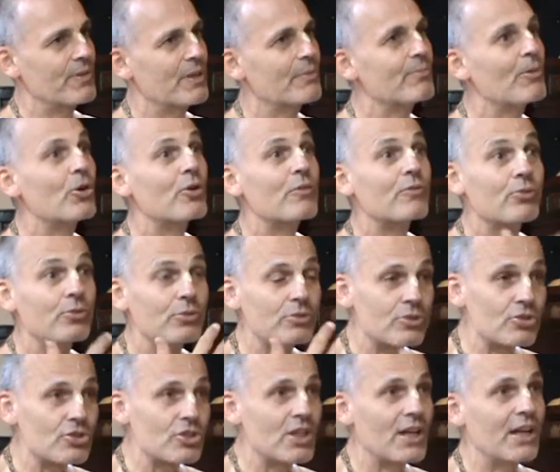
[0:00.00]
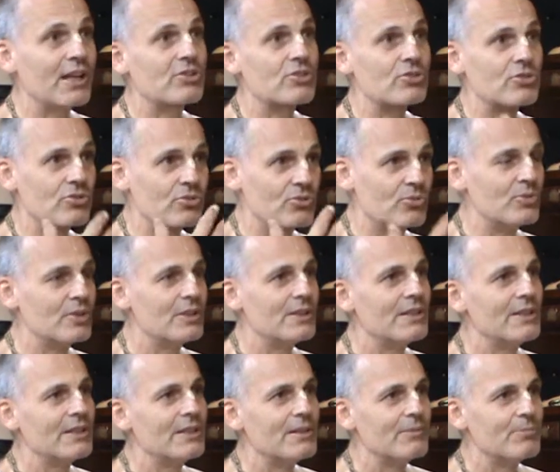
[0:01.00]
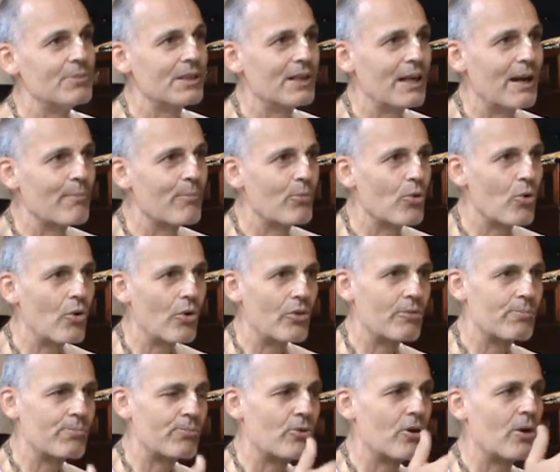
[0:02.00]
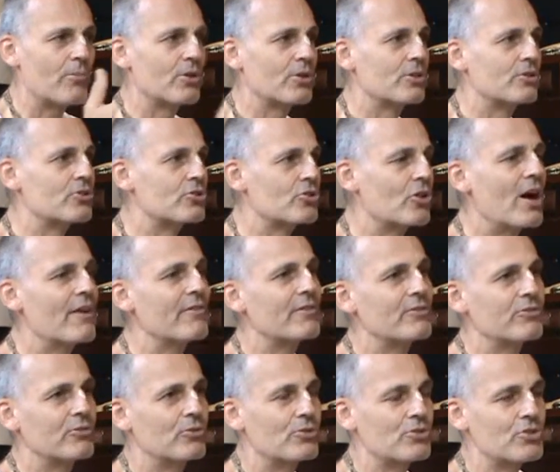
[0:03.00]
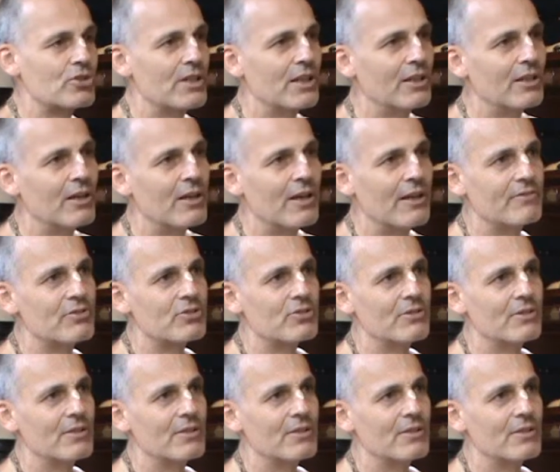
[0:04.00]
Mode of goodness starts to become more the prominent driving force in our lives.